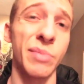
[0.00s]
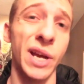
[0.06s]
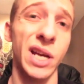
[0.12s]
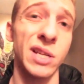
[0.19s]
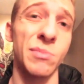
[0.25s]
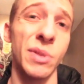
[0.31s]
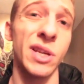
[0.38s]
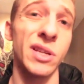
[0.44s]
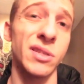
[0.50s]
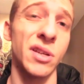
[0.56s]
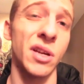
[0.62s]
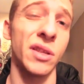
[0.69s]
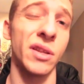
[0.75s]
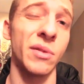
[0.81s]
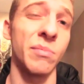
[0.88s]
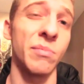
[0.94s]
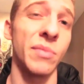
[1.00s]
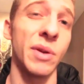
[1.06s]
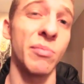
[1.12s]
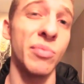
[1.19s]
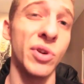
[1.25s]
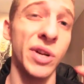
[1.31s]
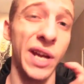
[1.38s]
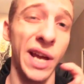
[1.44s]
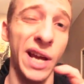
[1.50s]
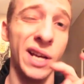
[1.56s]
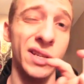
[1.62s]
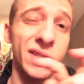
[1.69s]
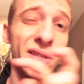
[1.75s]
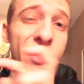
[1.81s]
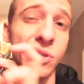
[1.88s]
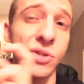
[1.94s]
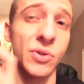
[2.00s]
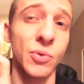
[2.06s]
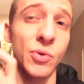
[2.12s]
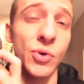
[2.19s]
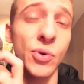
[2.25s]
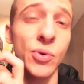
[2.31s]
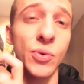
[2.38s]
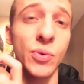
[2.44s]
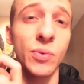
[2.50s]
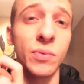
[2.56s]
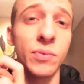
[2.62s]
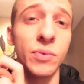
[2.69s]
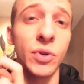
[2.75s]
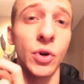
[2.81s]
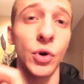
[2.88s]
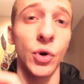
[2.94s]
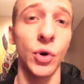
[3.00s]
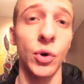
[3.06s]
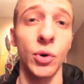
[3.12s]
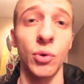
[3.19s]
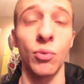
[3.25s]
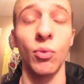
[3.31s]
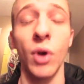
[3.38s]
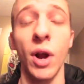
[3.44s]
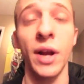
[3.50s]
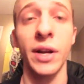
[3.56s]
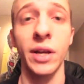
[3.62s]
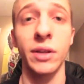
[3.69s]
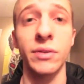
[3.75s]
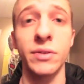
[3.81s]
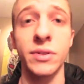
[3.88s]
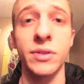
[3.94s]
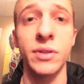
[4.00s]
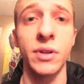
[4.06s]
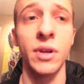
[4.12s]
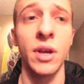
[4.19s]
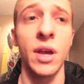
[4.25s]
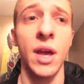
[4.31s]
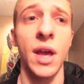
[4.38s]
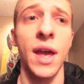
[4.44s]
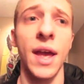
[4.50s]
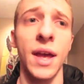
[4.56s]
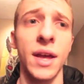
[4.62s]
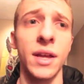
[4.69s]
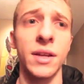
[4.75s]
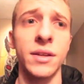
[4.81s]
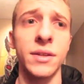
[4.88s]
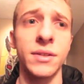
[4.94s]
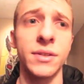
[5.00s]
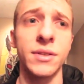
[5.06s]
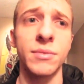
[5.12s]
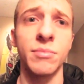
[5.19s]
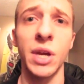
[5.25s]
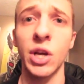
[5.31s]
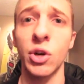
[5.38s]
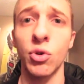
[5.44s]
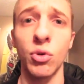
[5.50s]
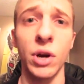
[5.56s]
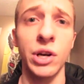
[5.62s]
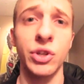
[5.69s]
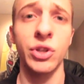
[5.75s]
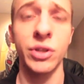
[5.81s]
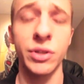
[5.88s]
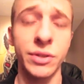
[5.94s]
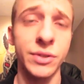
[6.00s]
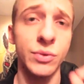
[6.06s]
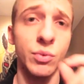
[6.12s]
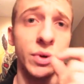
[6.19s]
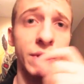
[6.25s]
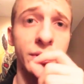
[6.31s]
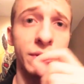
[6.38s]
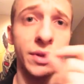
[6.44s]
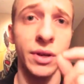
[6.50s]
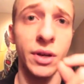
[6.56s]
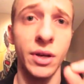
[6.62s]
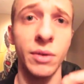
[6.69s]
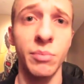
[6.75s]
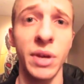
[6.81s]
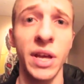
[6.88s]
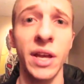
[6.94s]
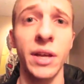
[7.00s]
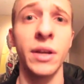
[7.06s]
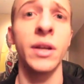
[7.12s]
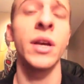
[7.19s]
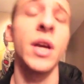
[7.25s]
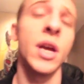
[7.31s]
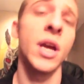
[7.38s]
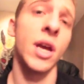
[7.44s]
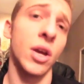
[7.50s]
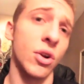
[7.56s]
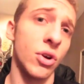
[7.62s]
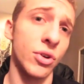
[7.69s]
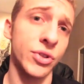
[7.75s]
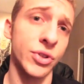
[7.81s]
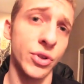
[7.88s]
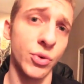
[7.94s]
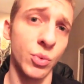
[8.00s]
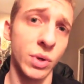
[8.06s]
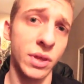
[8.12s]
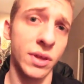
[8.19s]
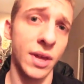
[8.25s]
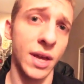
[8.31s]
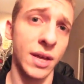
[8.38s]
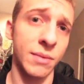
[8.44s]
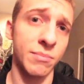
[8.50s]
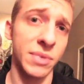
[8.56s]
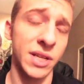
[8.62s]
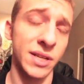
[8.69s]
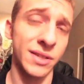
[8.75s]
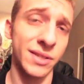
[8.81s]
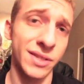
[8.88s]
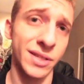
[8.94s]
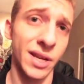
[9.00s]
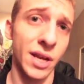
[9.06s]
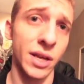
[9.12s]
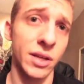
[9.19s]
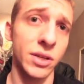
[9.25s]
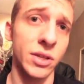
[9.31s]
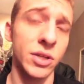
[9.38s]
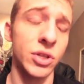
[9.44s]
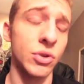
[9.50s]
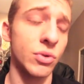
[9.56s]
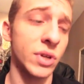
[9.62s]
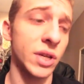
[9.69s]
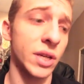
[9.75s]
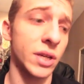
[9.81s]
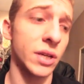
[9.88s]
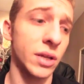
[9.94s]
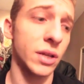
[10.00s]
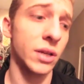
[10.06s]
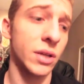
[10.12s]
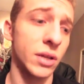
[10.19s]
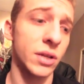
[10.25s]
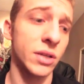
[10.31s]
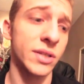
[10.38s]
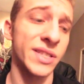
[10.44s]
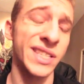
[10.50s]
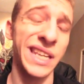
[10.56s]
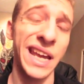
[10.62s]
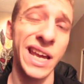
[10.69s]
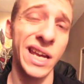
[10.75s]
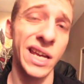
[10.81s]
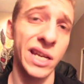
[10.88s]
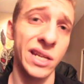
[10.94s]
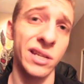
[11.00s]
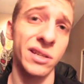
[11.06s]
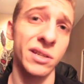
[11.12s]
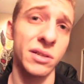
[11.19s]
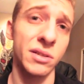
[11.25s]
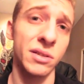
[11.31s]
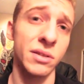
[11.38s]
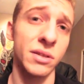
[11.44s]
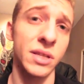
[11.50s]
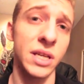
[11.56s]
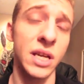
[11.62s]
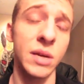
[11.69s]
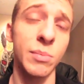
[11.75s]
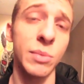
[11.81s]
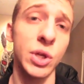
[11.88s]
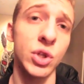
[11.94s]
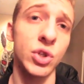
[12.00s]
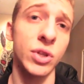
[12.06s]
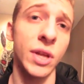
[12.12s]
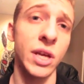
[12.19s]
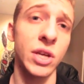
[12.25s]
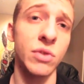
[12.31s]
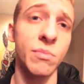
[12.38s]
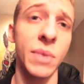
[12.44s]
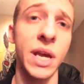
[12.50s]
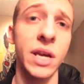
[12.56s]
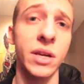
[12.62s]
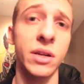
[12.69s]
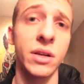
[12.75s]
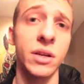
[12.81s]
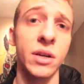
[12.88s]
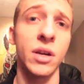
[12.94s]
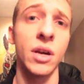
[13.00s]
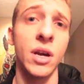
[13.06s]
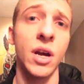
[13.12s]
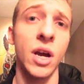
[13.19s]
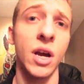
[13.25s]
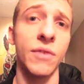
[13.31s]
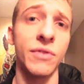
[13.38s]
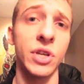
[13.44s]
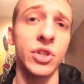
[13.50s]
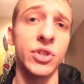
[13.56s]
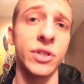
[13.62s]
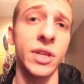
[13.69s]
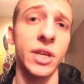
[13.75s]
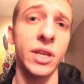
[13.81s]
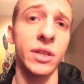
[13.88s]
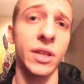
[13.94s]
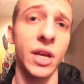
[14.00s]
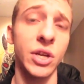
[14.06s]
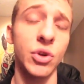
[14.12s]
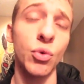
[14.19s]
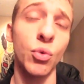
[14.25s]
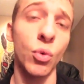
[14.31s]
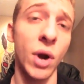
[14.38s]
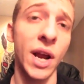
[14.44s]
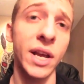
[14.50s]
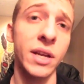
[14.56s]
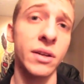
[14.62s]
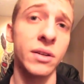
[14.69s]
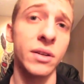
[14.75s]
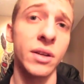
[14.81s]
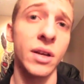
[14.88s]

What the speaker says: backspace on them and put X's through your writings and make corrections with a pen. And also, with that being said, you can scan the image that you make of each thing that you write,